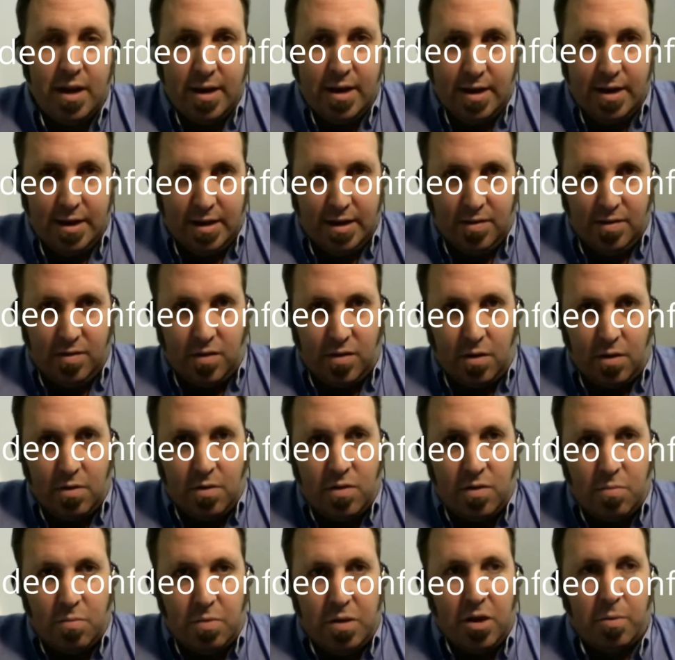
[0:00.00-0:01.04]
So
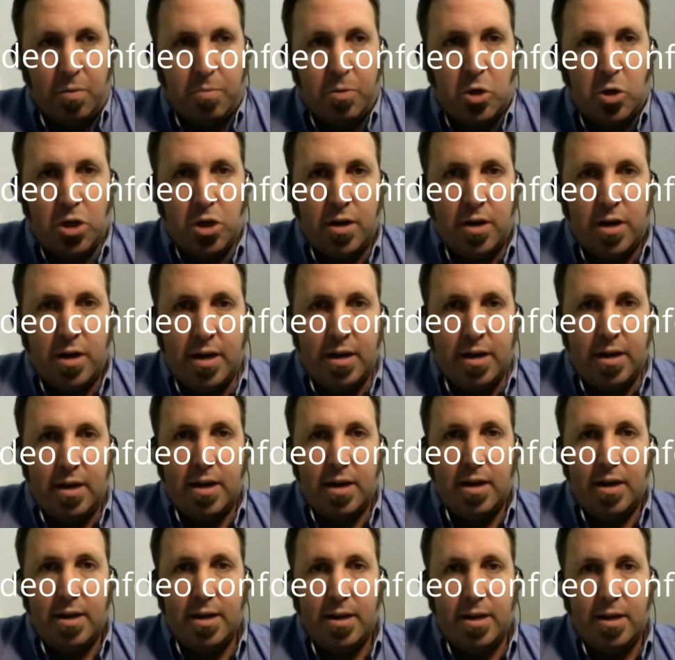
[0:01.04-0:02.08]
it's a big opportunity,
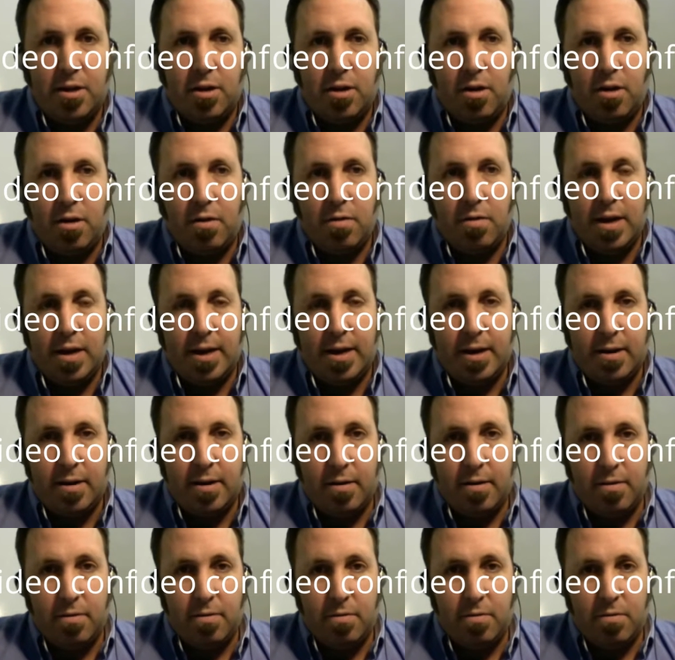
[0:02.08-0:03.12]

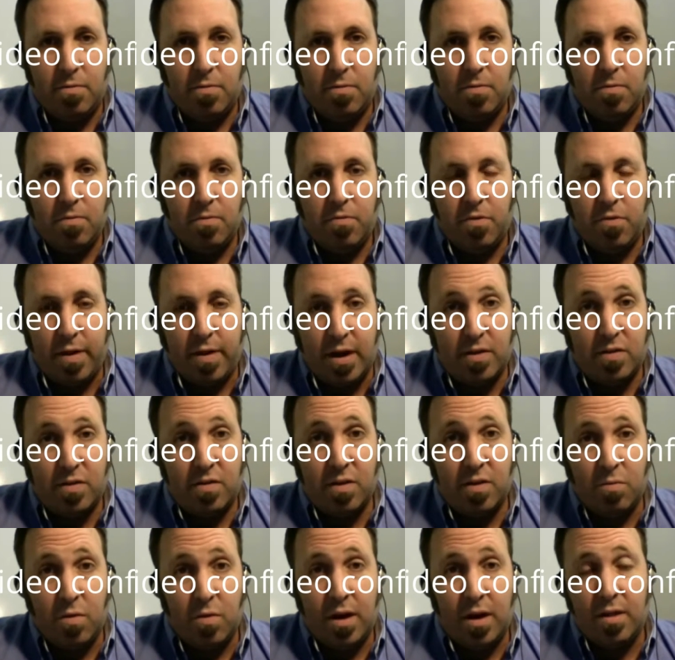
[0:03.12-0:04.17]
for us.
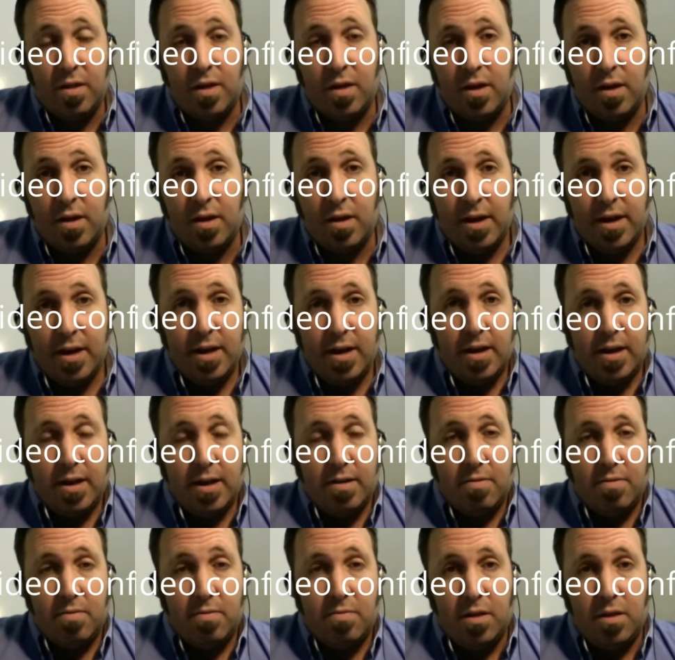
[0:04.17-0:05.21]
And one of the
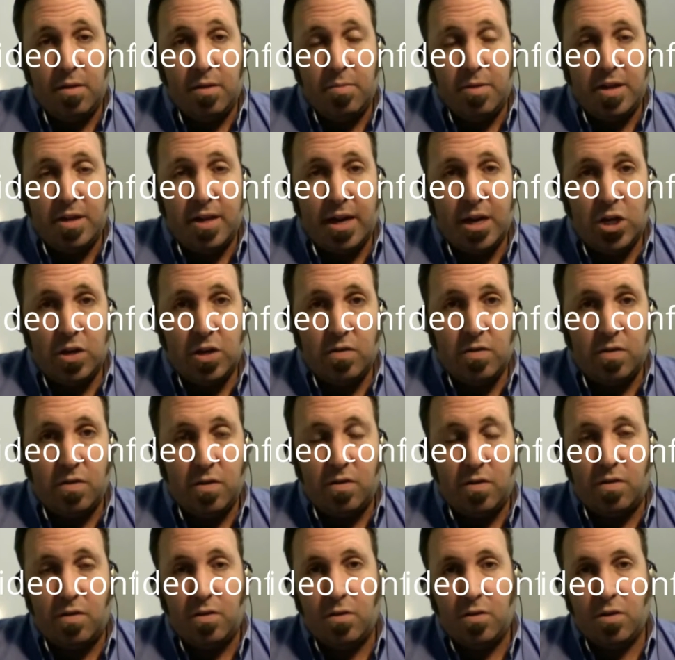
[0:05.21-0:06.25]
limitations
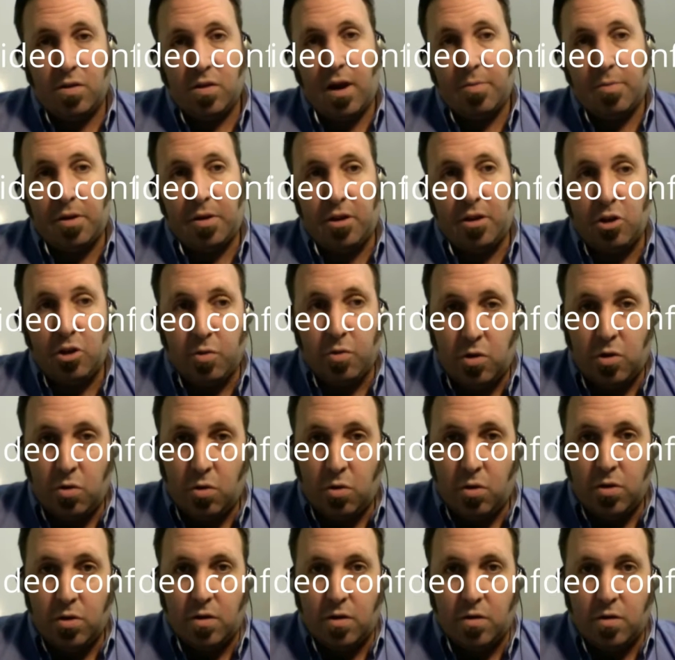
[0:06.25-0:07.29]
is Skype don't let you
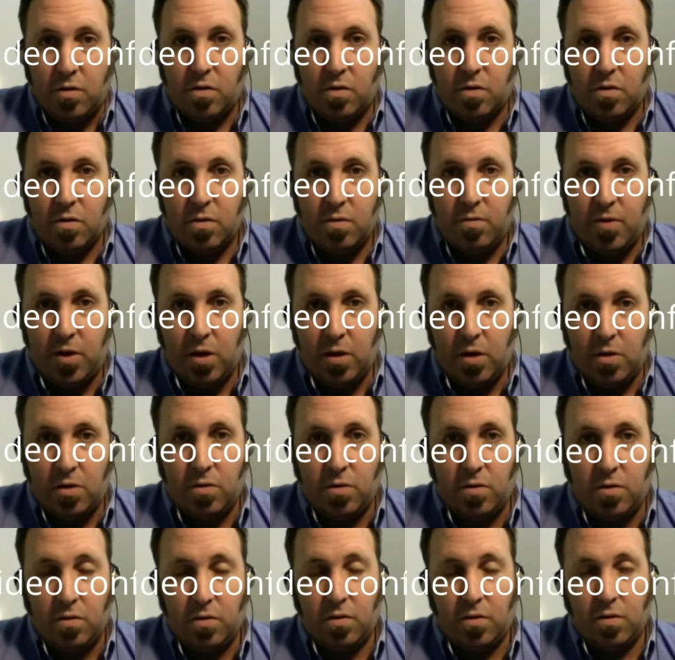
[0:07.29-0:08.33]
record those video
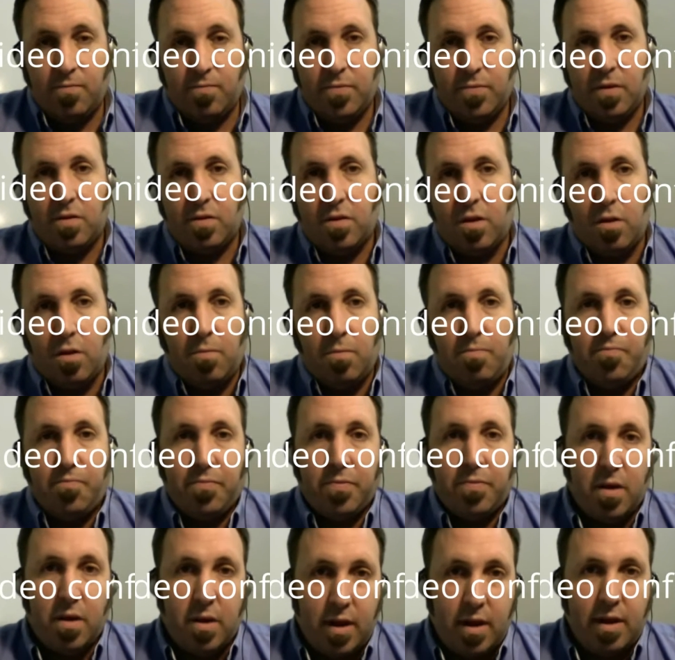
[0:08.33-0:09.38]
calls. So
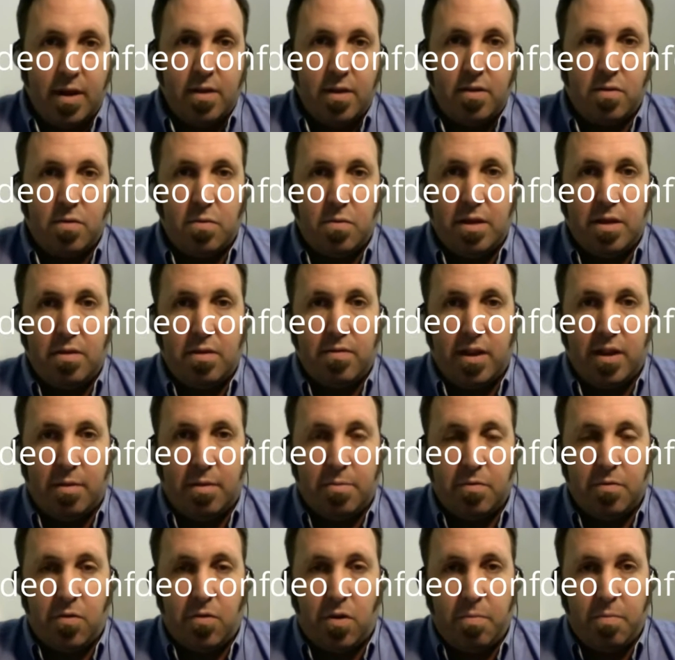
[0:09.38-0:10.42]
hence we
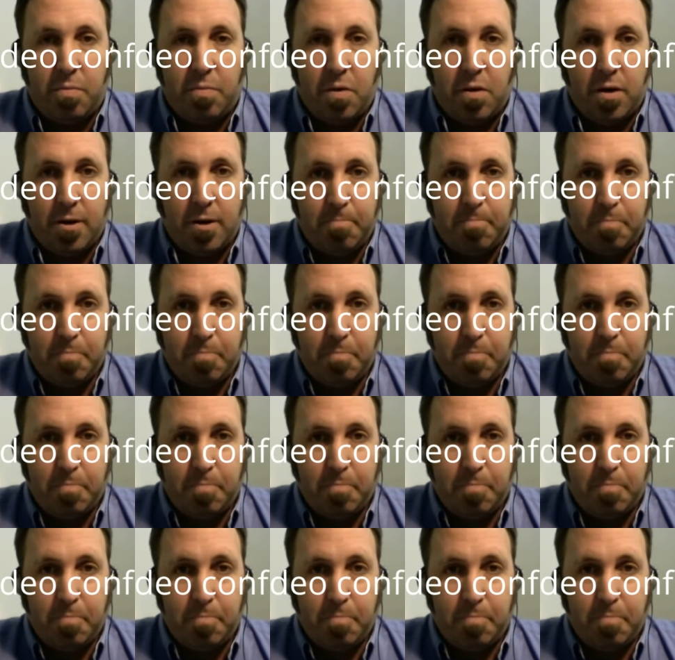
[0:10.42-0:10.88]
developed VodBurner.